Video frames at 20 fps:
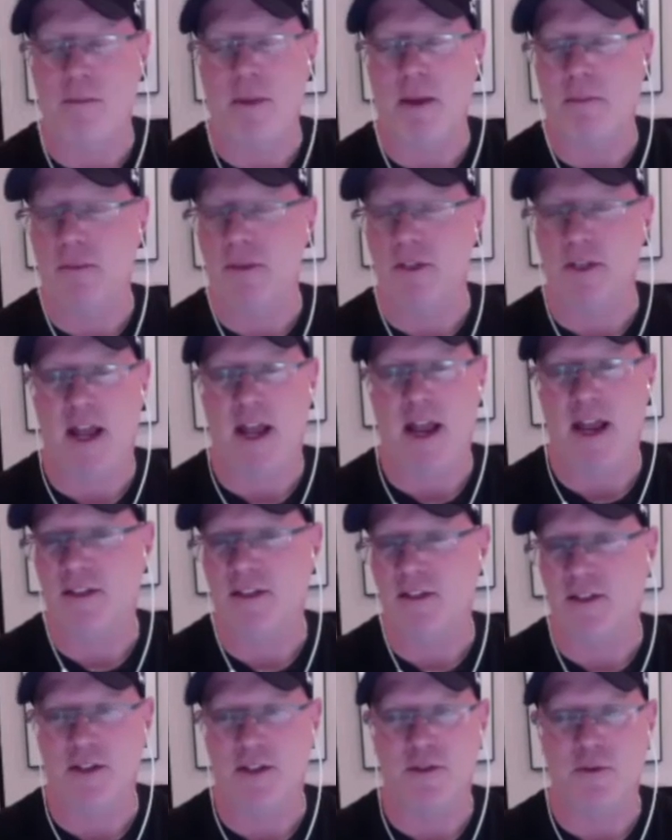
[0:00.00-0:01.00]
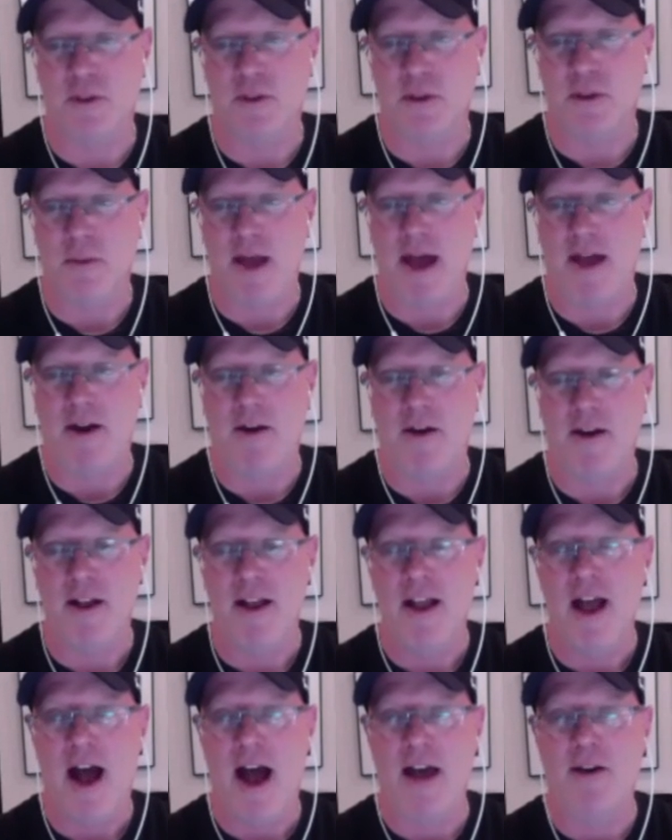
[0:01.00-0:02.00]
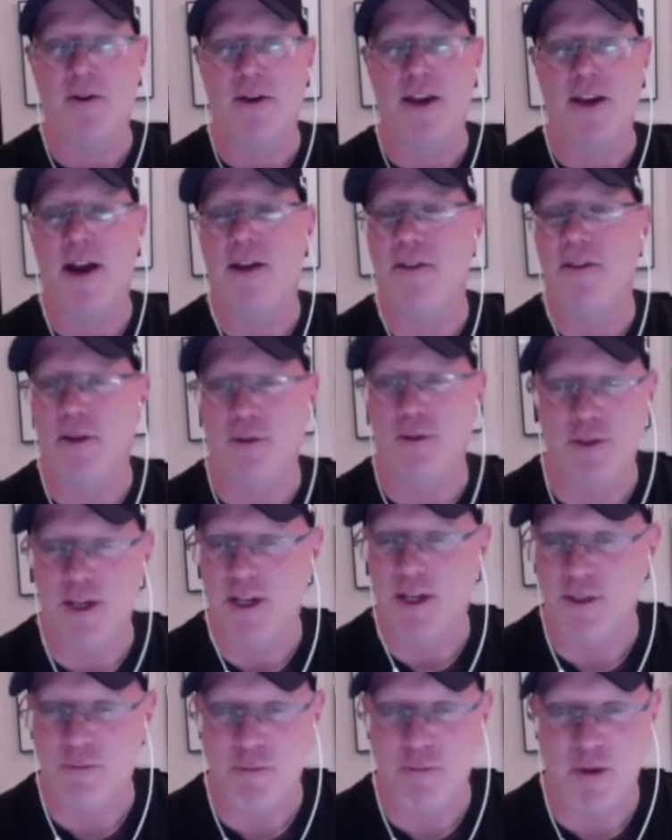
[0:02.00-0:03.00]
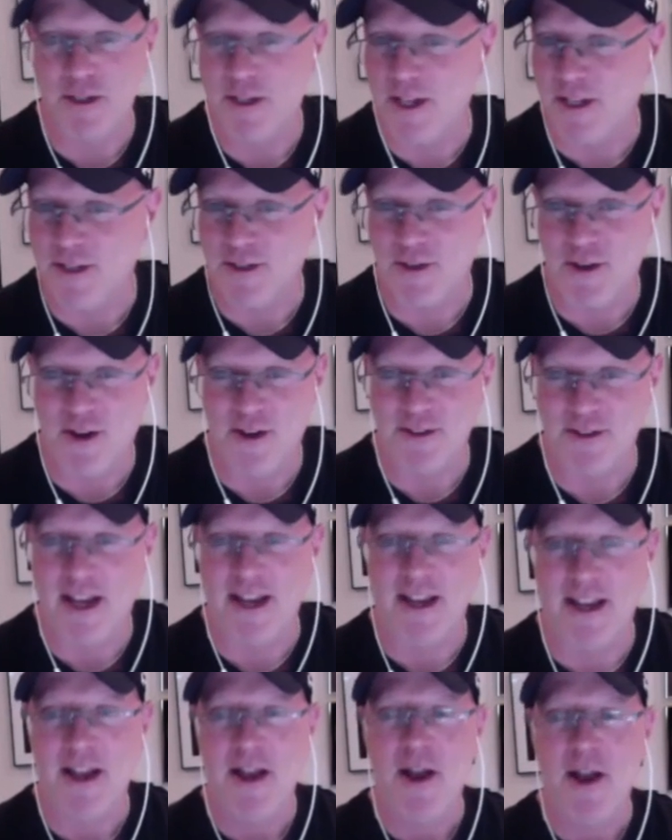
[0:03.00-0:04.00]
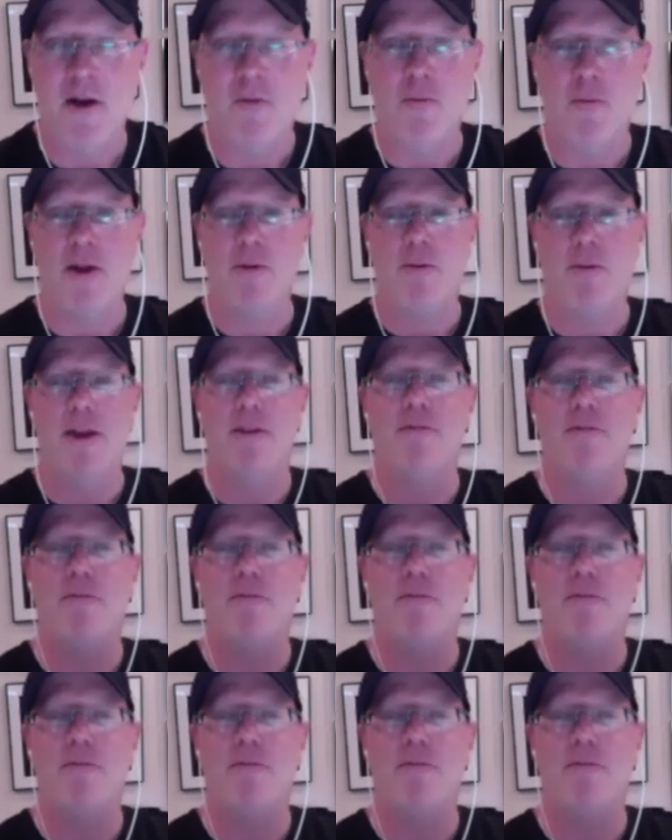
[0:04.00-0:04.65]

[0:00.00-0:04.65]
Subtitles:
mistakes. It doesn't really matter. I don't care that you sing Springsteen songs. We